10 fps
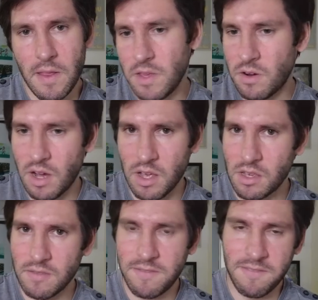you know,
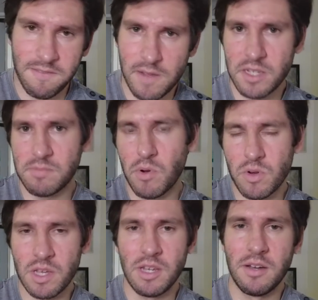I've
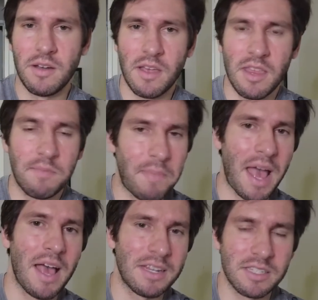spoken in the
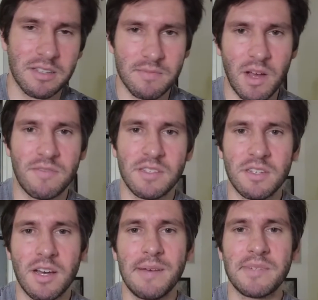past
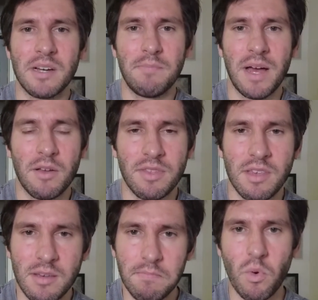oftentimes about
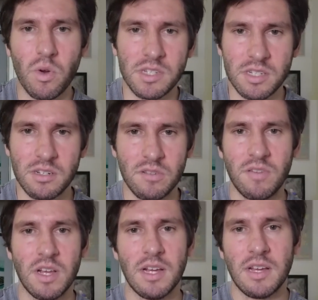the importance of
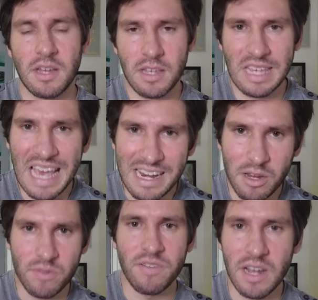getting
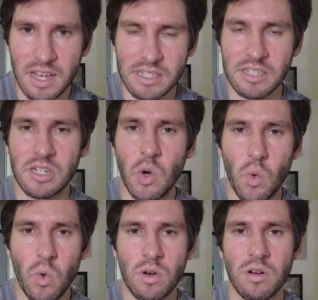your finances in
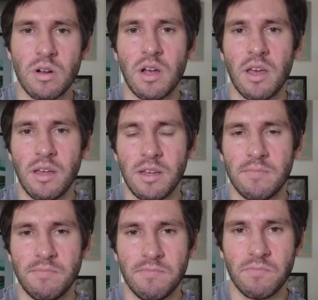order,
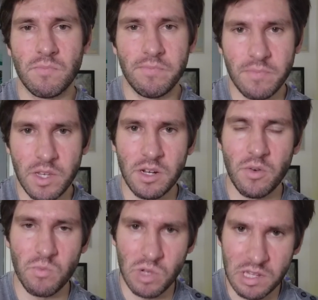um, you
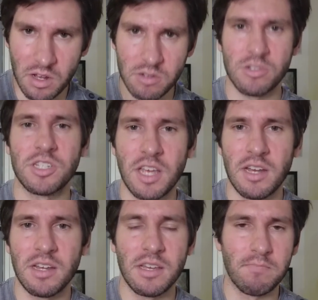know, and really
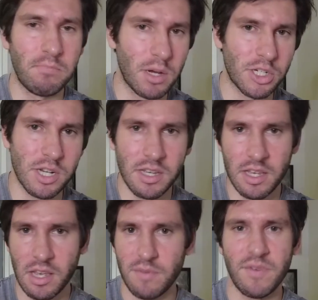understanding
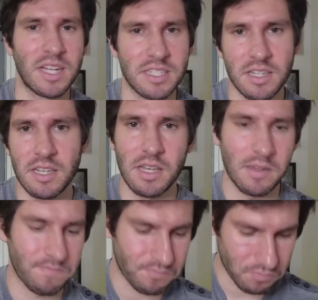budgeting,
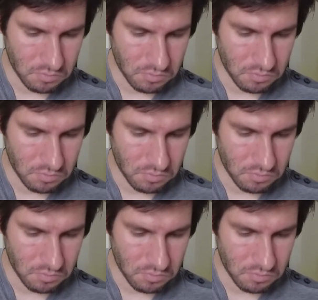investing,